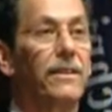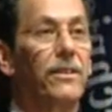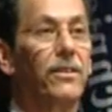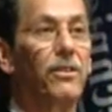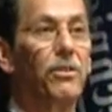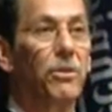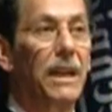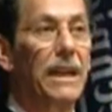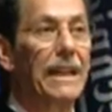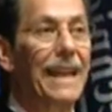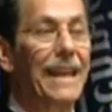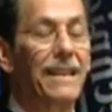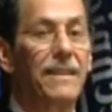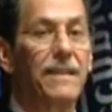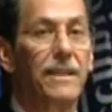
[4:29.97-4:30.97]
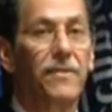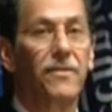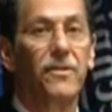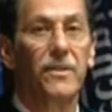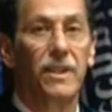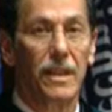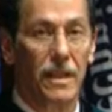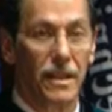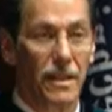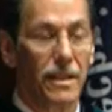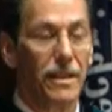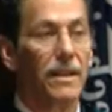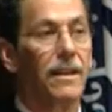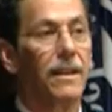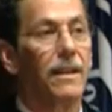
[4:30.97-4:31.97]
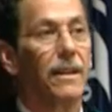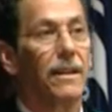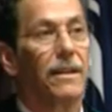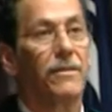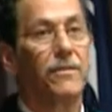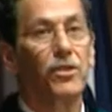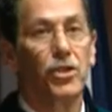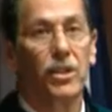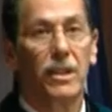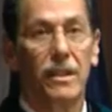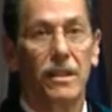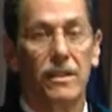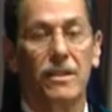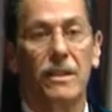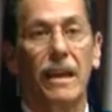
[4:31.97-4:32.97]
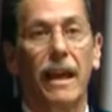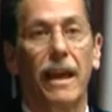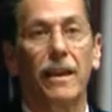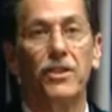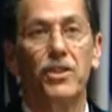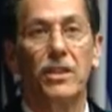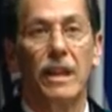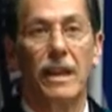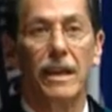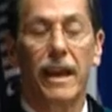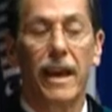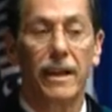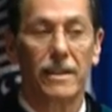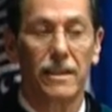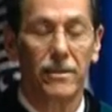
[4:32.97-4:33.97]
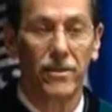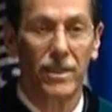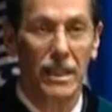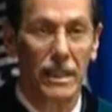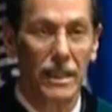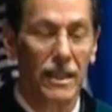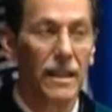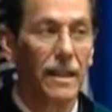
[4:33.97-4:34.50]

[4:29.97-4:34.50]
to create a symphony uh, of genes and genetic activity.